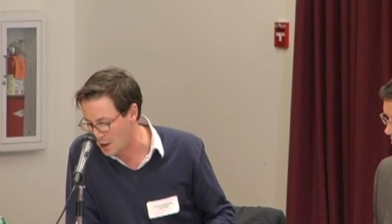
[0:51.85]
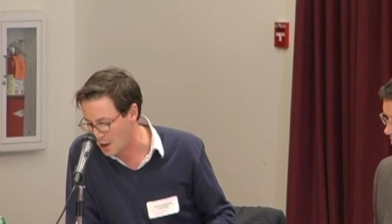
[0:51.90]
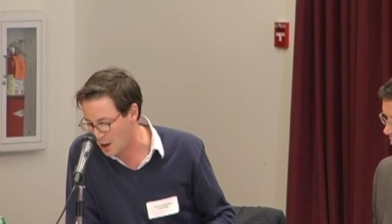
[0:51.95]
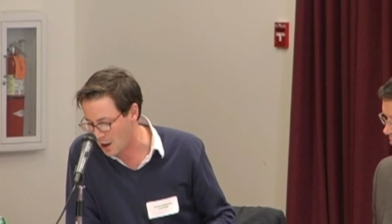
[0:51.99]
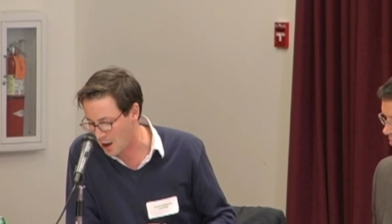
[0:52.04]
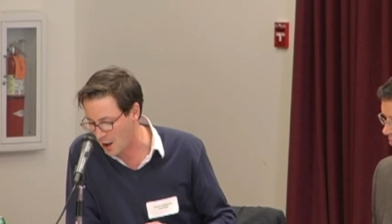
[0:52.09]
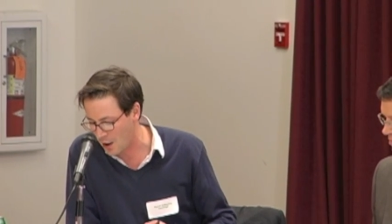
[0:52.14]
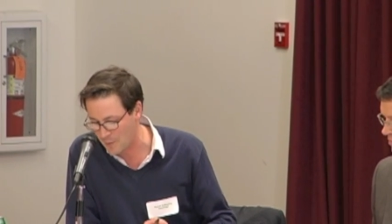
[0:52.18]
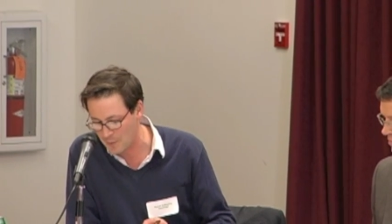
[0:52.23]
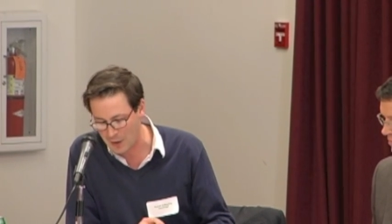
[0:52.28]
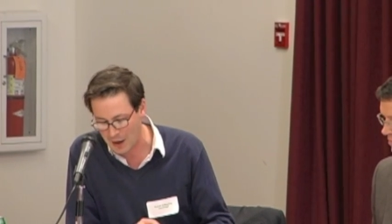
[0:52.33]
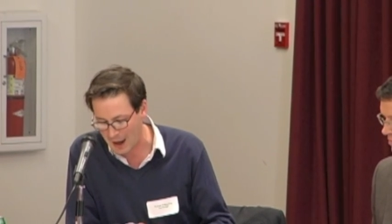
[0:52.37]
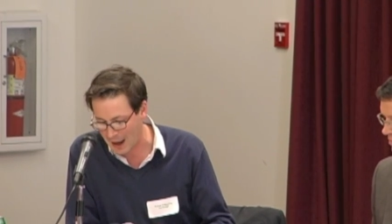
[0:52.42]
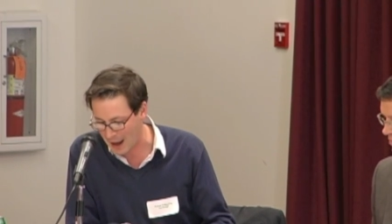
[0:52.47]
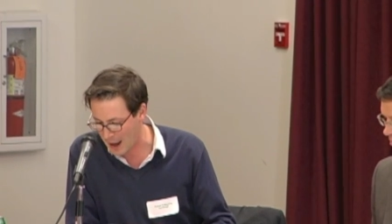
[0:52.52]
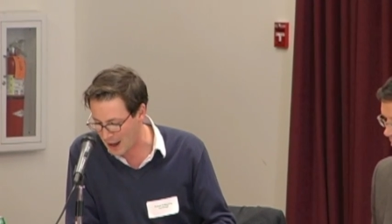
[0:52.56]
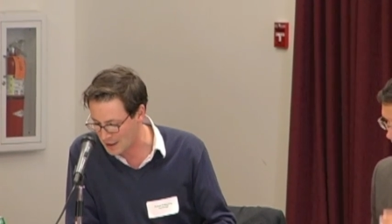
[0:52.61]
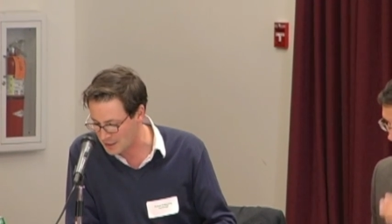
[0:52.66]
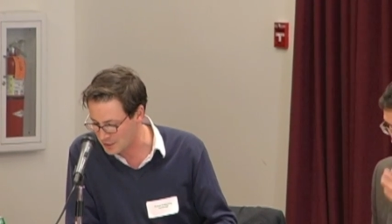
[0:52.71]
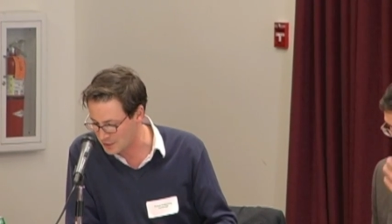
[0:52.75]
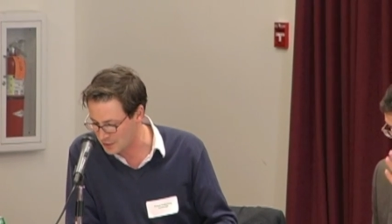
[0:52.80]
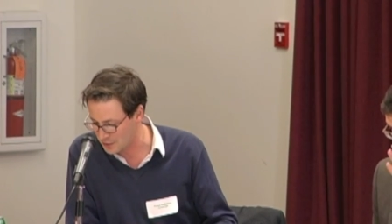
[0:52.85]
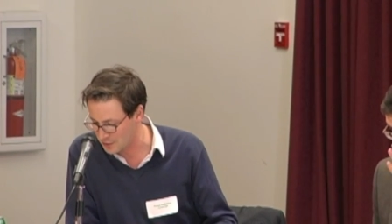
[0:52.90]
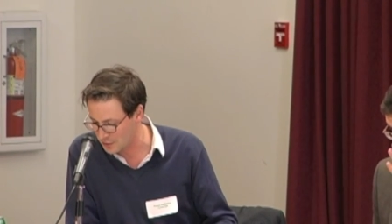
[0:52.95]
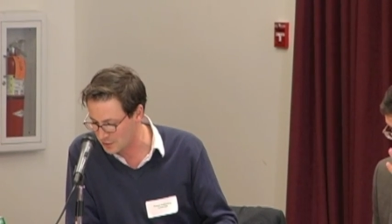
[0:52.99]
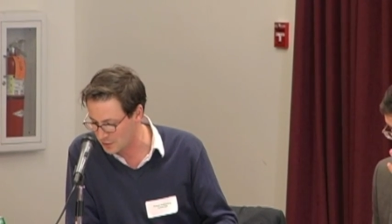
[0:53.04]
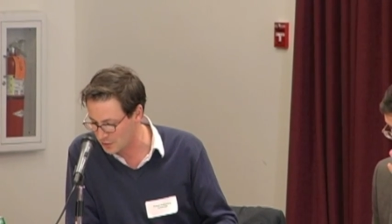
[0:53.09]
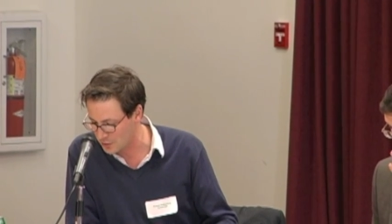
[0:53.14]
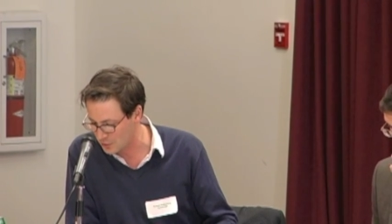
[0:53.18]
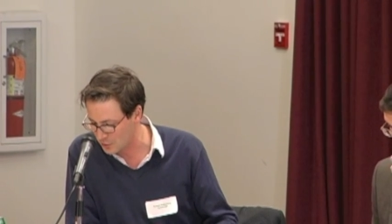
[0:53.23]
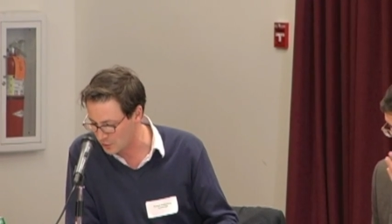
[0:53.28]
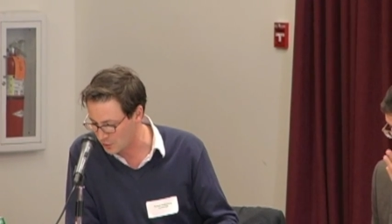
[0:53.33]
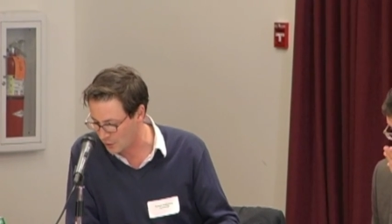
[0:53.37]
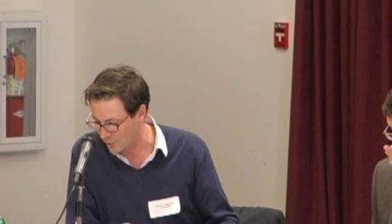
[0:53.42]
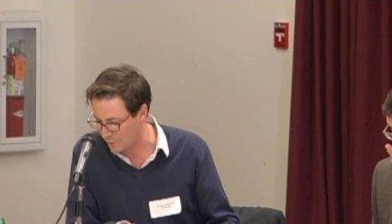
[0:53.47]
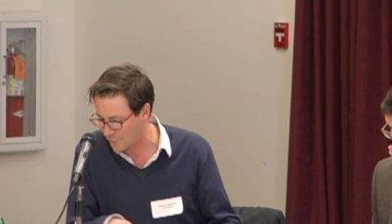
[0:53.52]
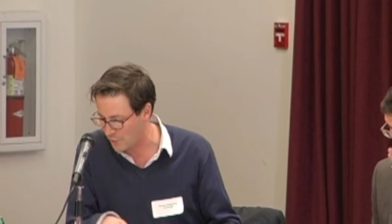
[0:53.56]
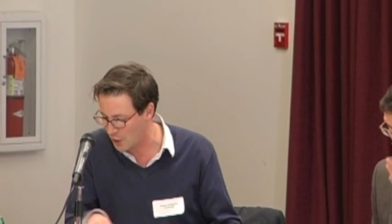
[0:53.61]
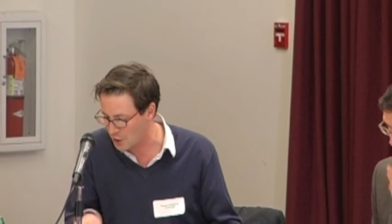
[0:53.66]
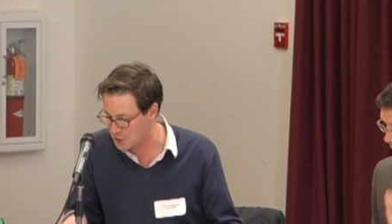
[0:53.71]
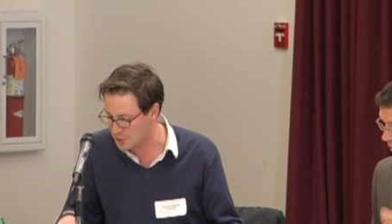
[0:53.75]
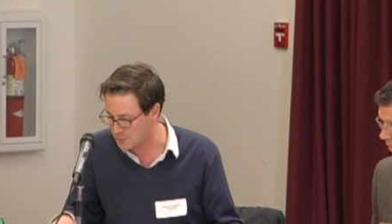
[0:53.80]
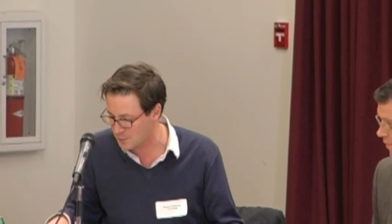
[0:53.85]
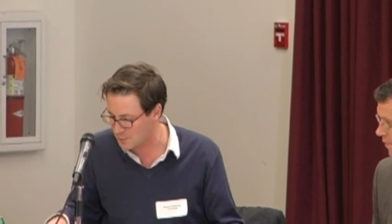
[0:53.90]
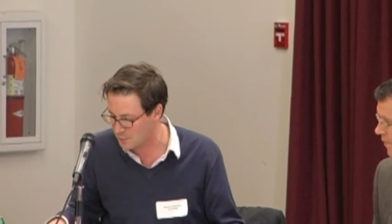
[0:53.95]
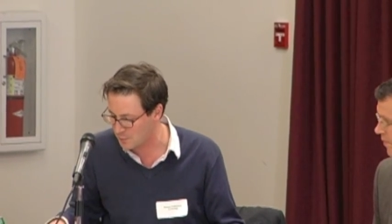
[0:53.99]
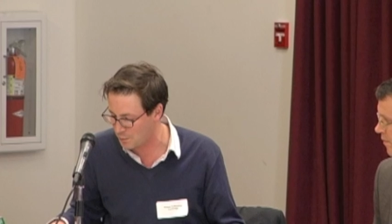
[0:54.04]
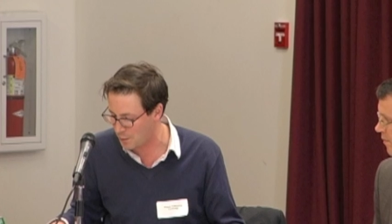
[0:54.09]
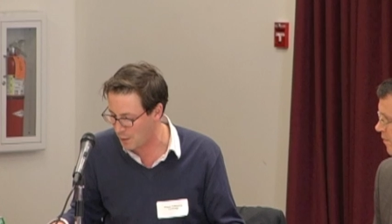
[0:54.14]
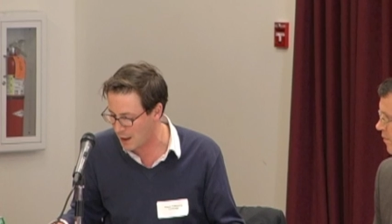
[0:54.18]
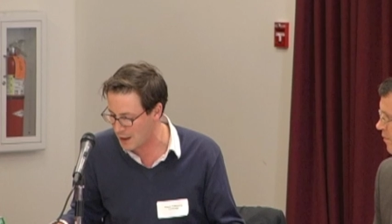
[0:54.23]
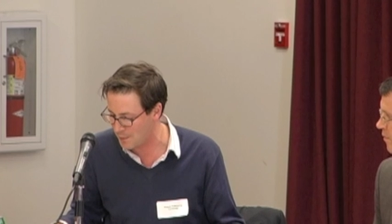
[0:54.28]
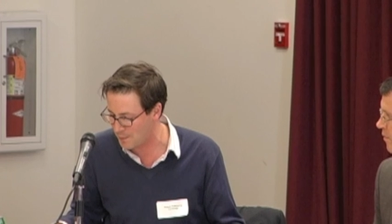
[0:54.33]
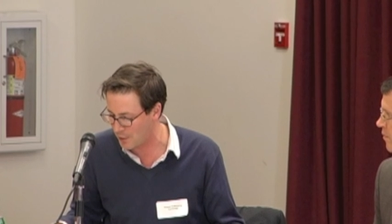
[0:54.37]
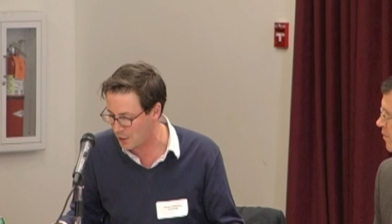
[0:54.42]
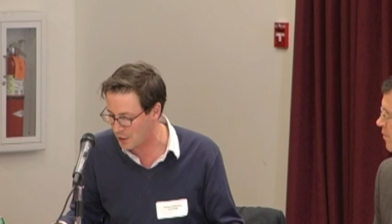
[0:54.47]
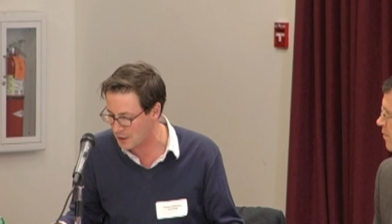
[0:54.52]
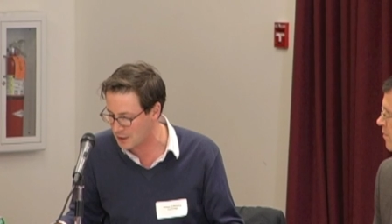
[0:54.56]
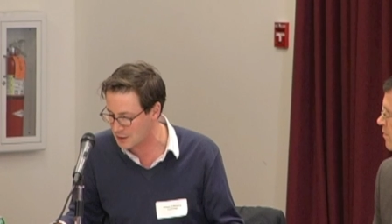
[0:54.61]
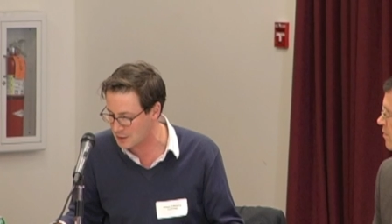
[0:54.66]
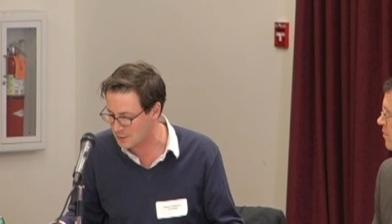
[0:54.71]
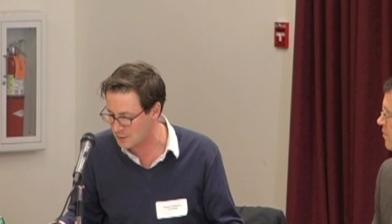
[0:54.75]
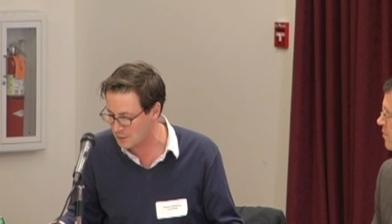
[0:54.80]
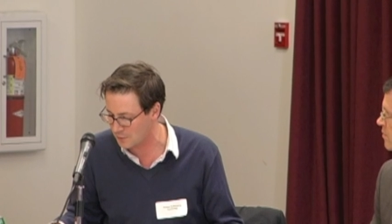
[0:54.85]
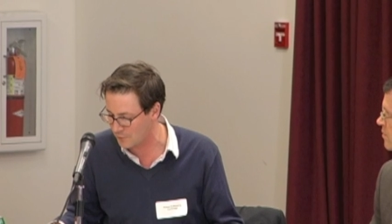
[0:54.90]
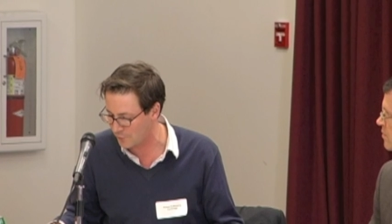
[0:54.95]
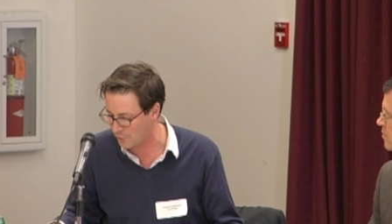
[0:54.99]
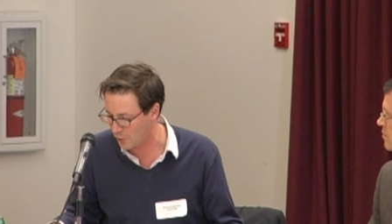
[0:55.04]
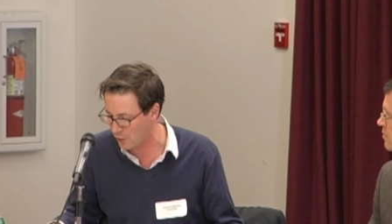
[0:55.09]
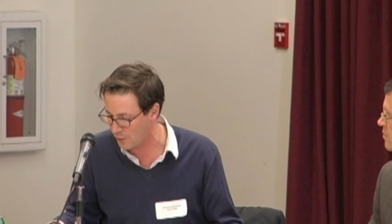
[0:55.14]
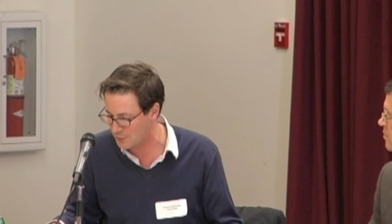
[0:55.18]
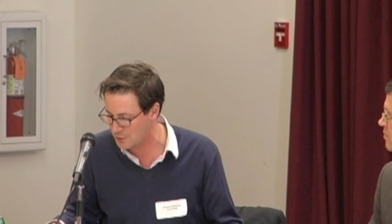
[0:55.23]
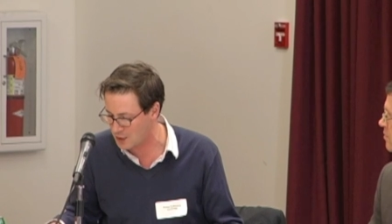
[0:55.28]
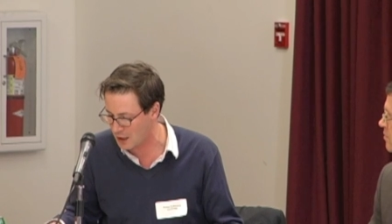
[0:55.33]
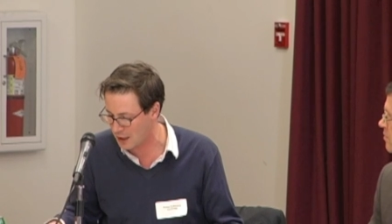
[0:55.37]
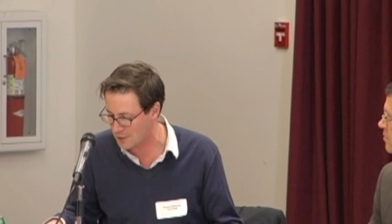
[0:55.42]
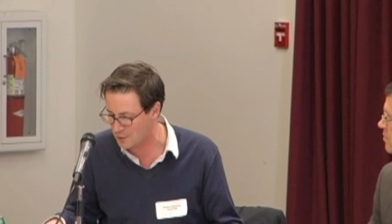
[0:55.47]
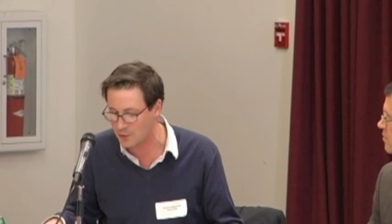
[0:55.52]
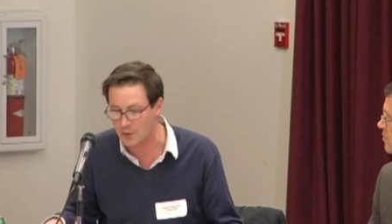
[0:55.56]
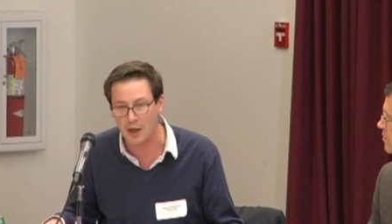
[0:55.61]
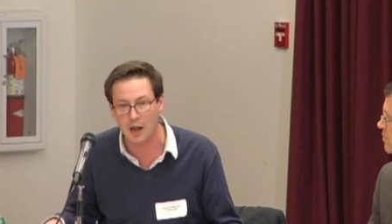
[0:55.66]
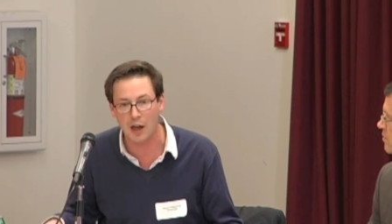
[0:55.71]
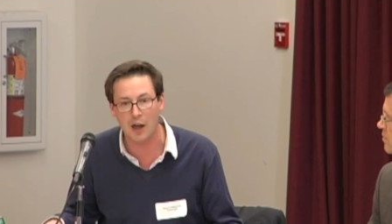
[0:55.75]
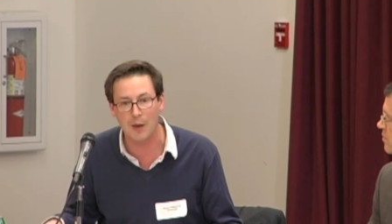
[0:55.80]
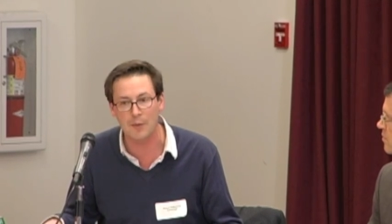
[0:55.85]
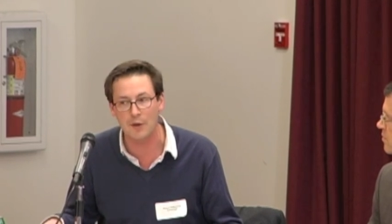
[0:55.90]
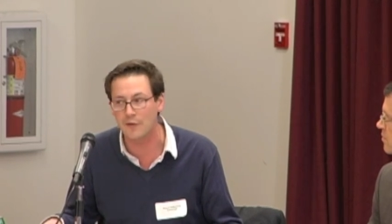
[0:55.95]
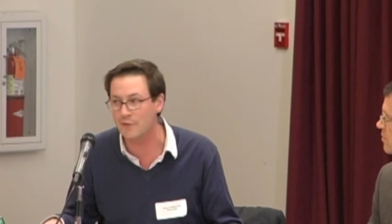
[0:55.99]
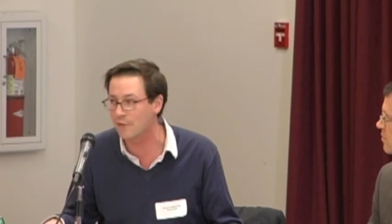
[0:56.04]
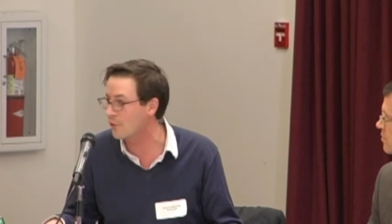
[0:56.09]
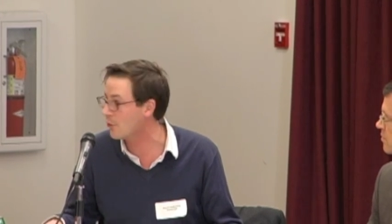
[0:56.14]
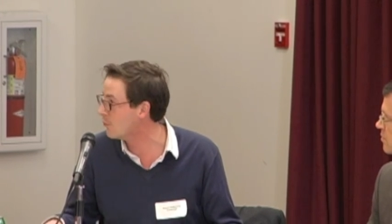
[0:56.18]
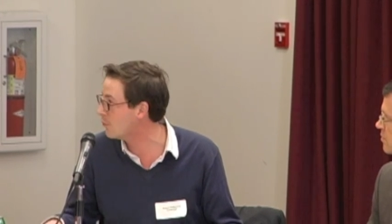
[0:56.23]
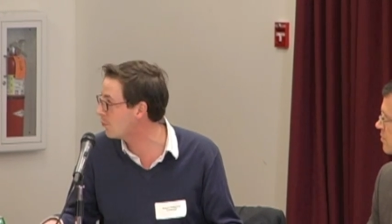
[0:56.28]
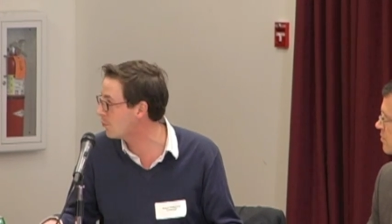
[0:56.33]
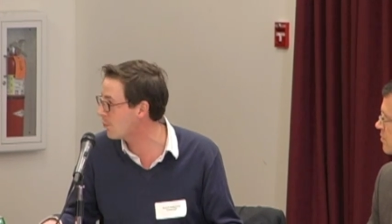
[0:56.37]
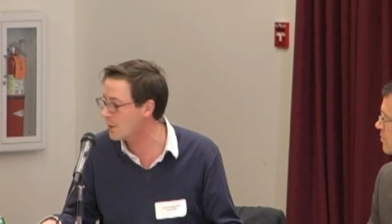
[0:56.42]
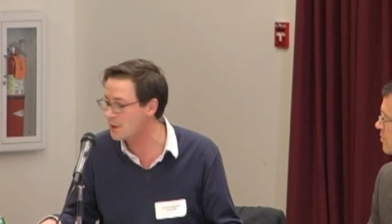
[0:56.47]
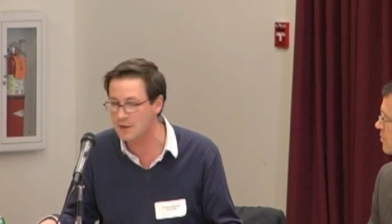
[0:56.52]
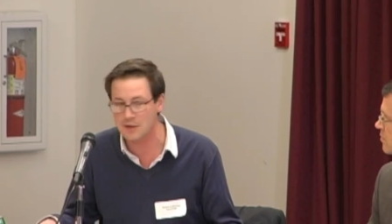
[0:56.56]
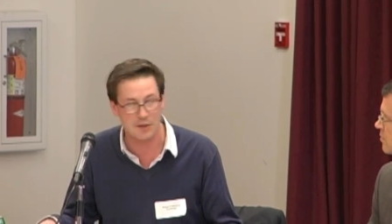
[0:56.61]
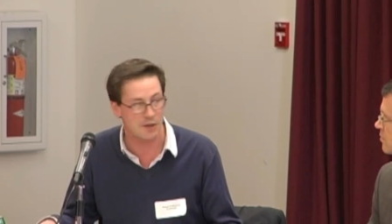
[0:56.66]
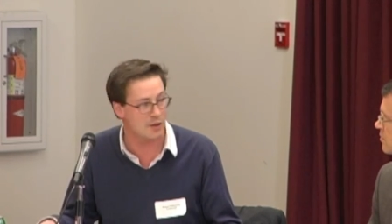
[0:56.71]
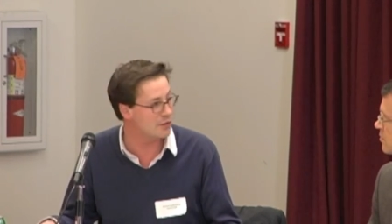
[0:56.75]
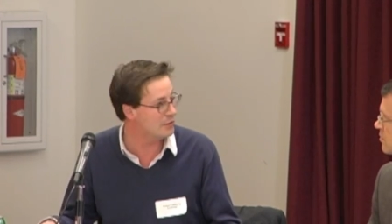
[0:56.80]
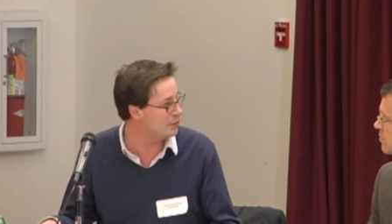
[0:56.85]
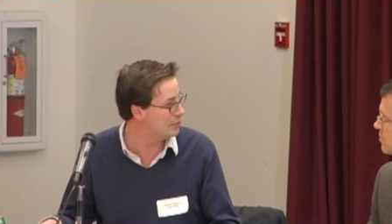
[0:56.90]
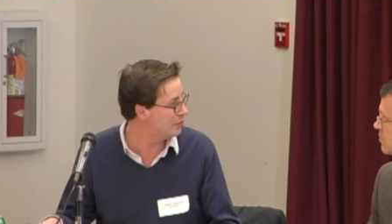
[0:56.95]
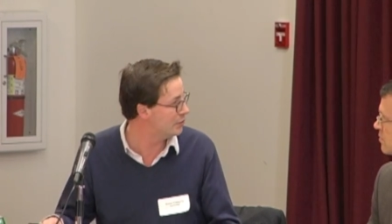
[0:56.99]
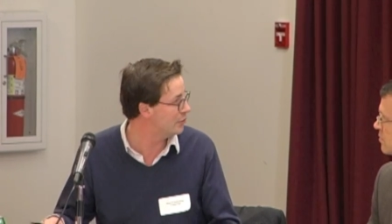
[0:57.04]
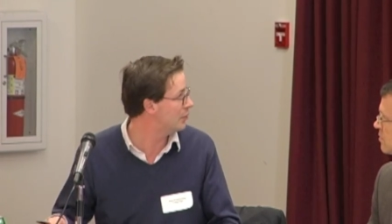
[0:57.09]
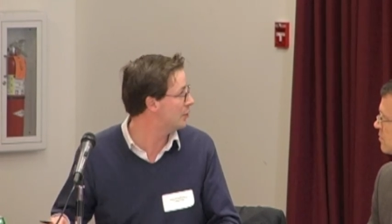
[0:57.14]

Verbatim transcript: And the first paper is from Daniel Garber from Princeton